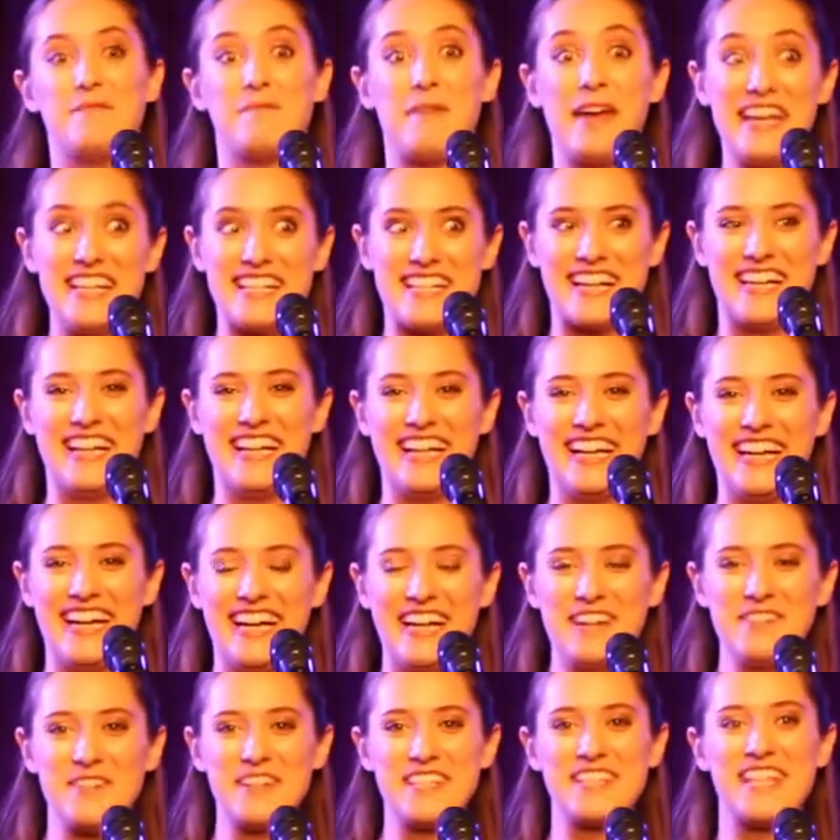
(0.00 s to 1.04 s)

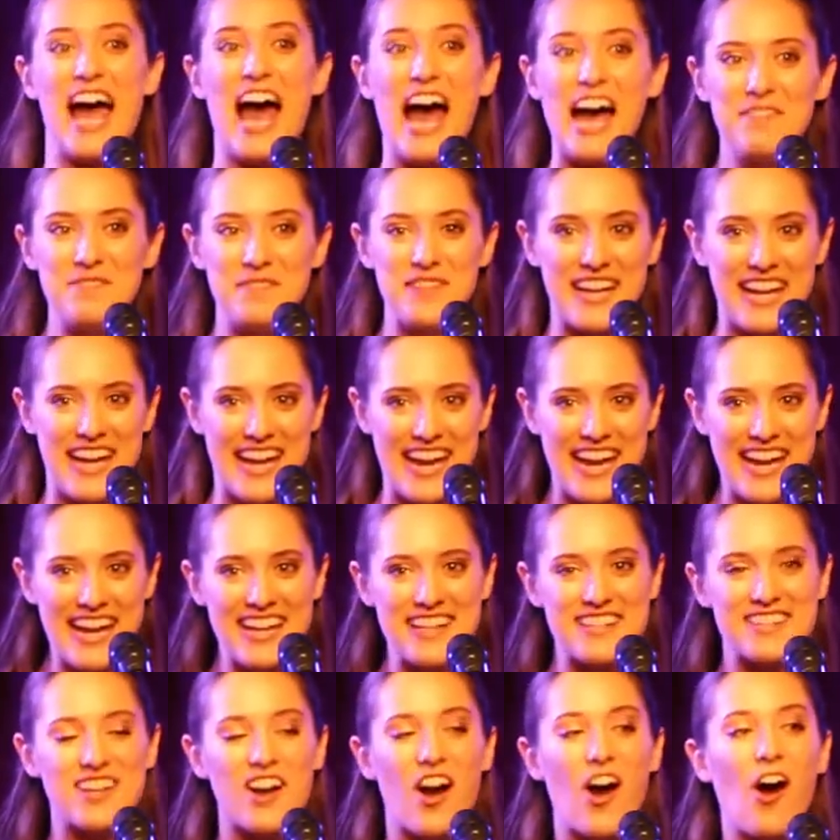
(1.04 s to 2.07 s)
Basically, what's happening
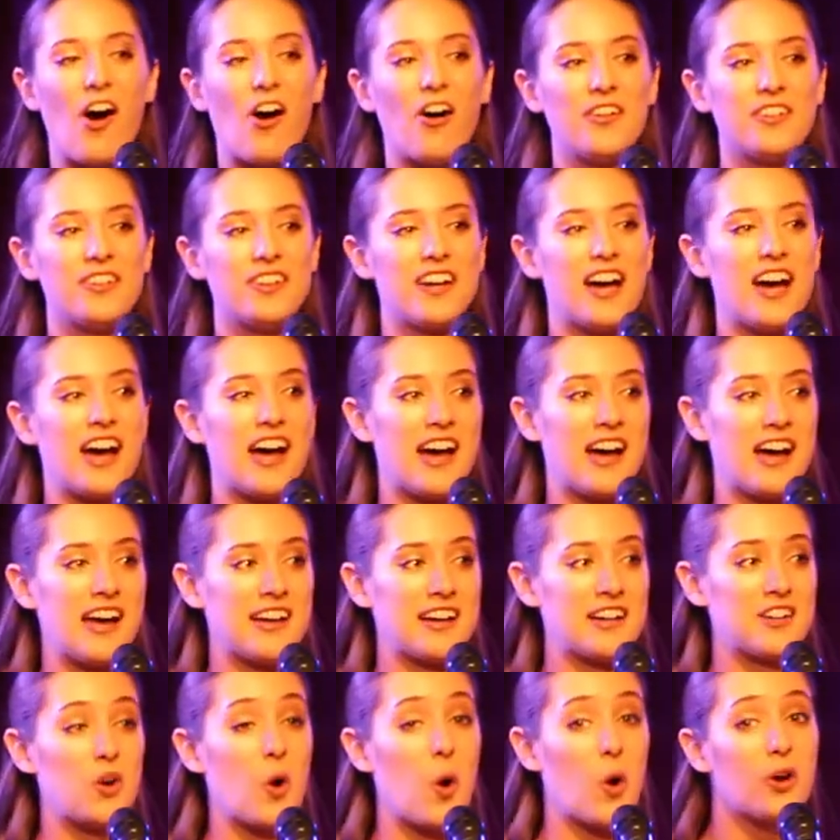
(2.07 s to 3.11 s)
is called
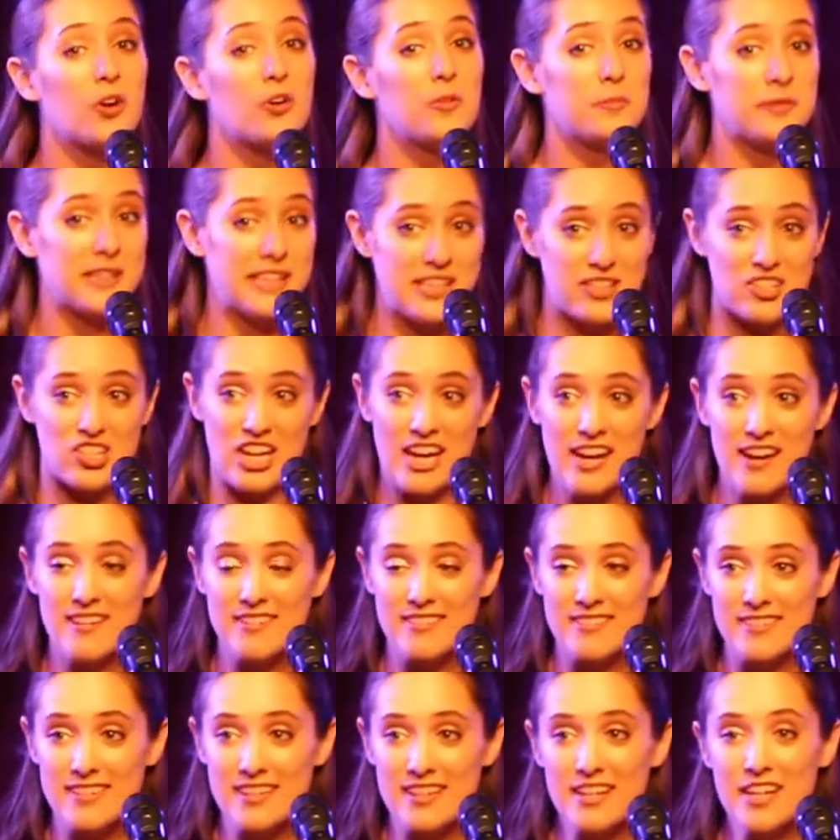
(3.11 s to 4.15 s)
coral bleaching,
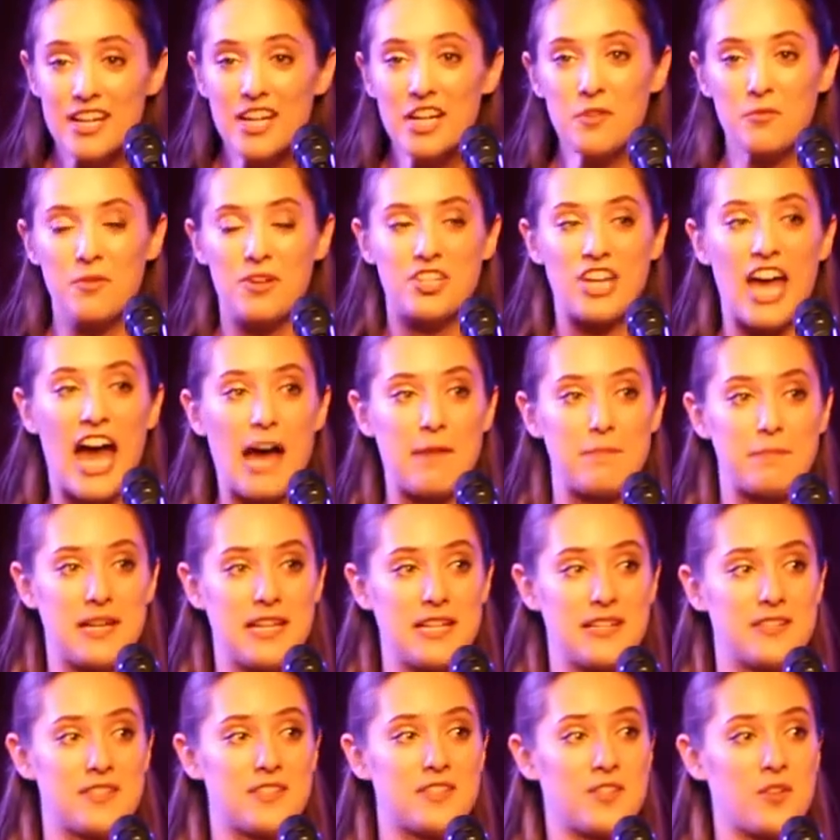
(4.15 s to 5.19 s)
which
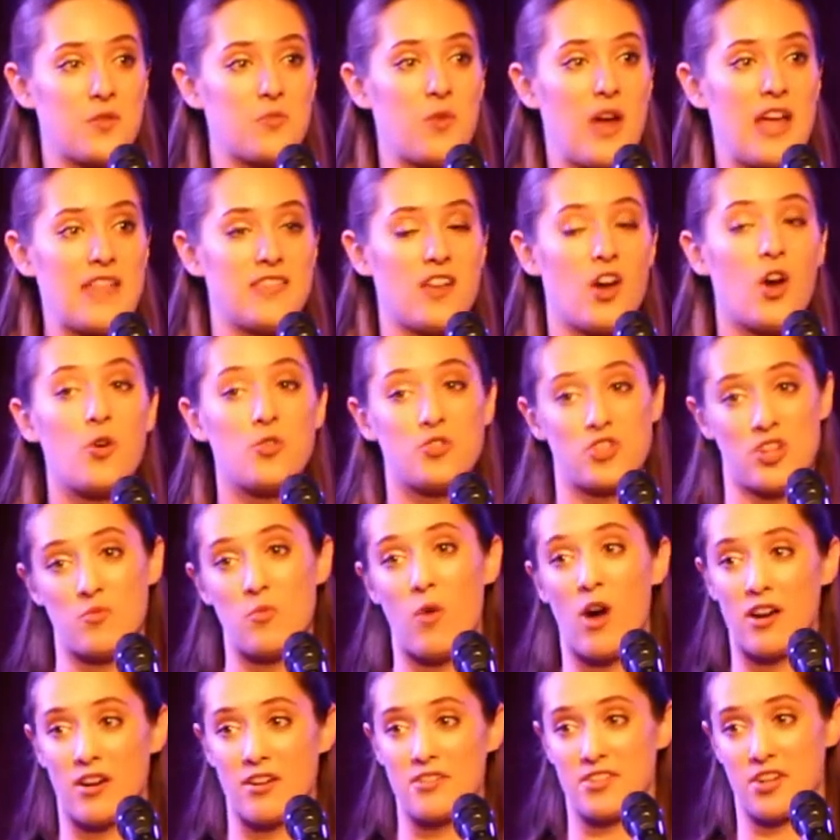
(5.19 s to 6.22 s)
happens when the ocean
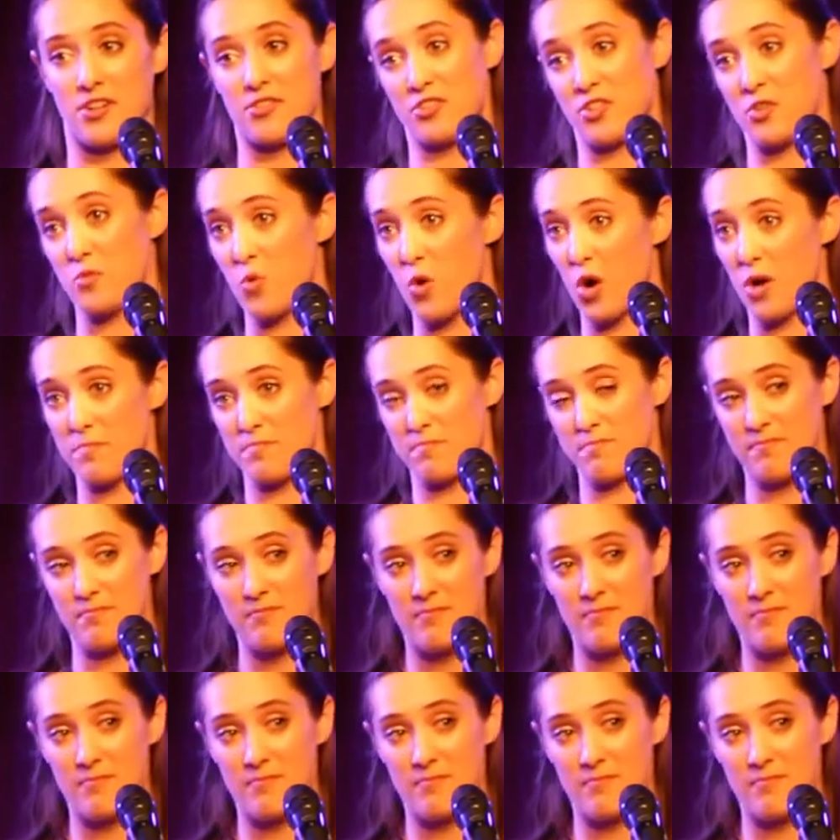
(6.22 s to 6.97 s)
waters are too warm.